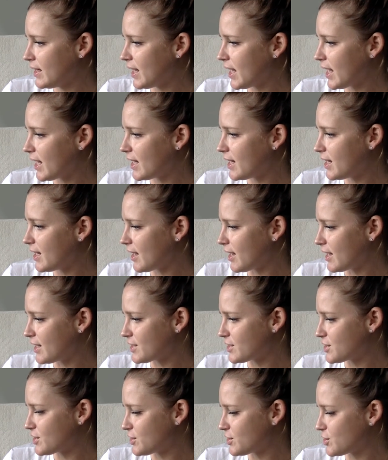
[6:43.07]
At
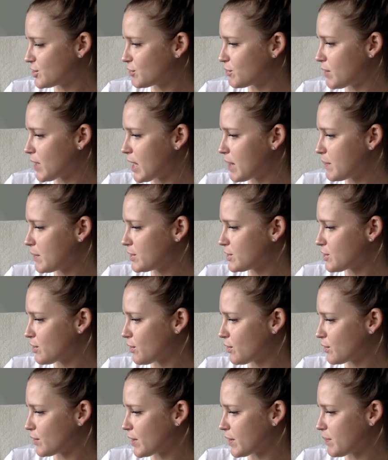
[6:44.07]
last, Jemima
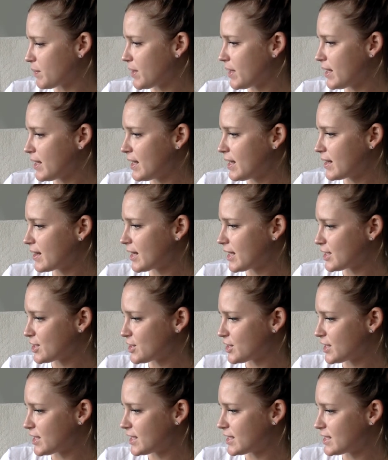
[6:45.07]
told him that
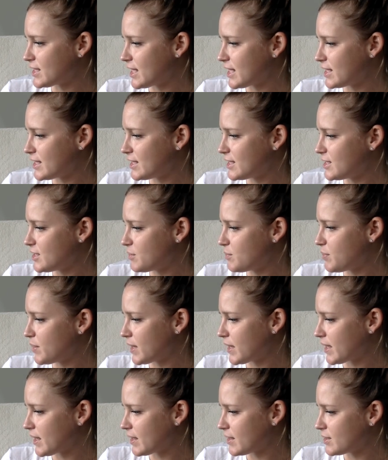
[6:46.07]
she intended
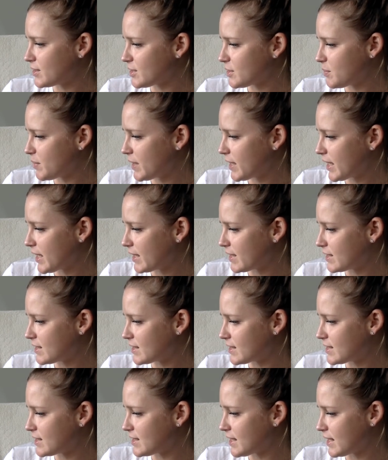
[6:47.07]
to begin
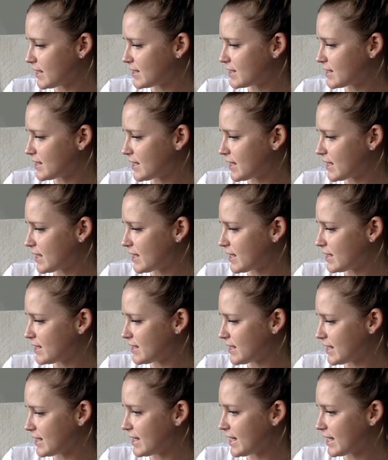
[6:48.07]
to sit
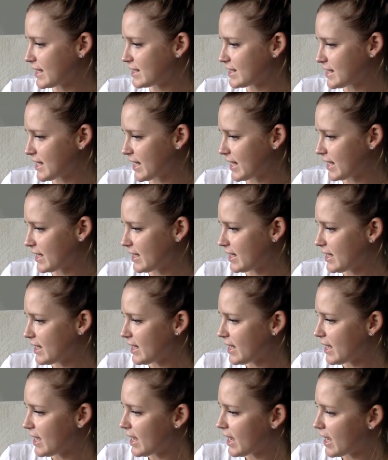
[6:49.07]
next day,
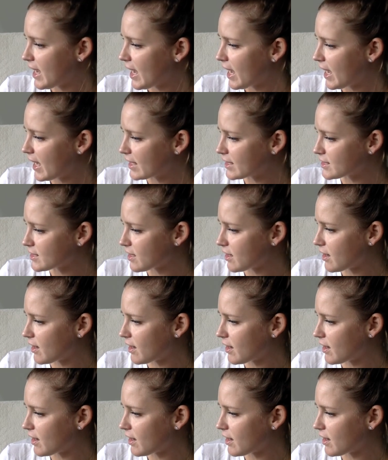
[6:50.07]
and